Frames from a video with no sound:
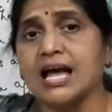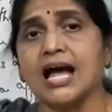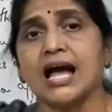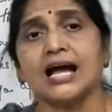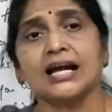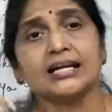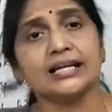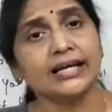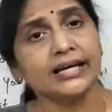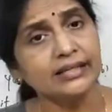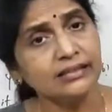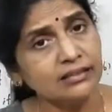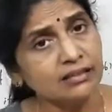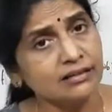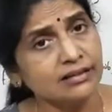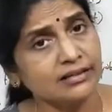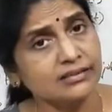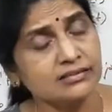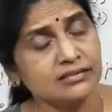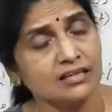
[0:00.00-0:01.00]
and in the
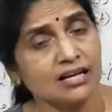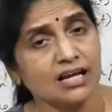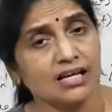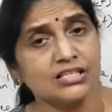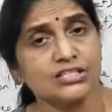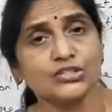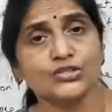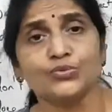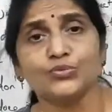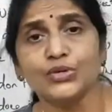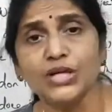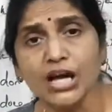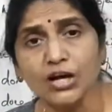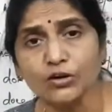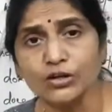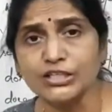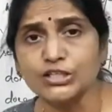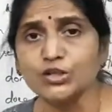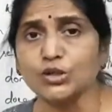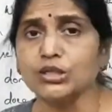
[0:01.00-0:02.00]
next class, we are
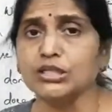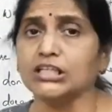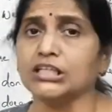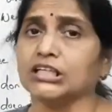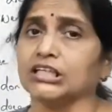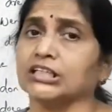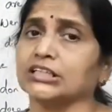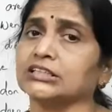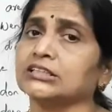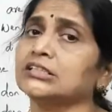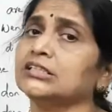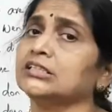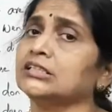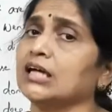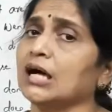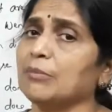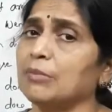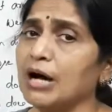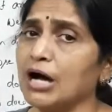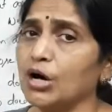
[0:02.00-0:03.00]
going to learn
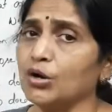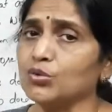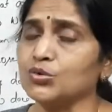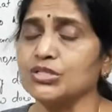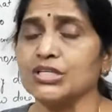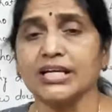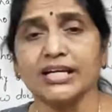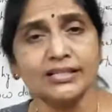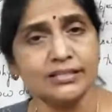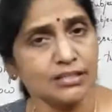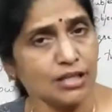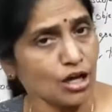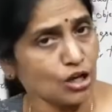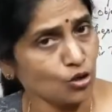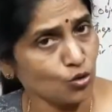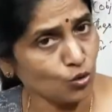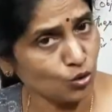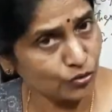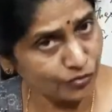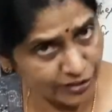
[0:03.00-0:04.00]
about yes or
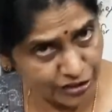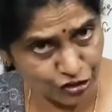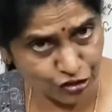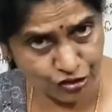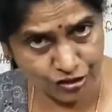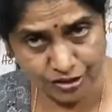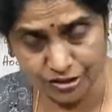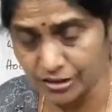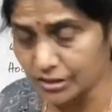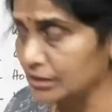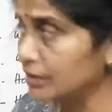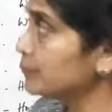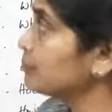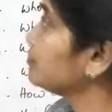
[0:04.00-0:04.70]
no questions.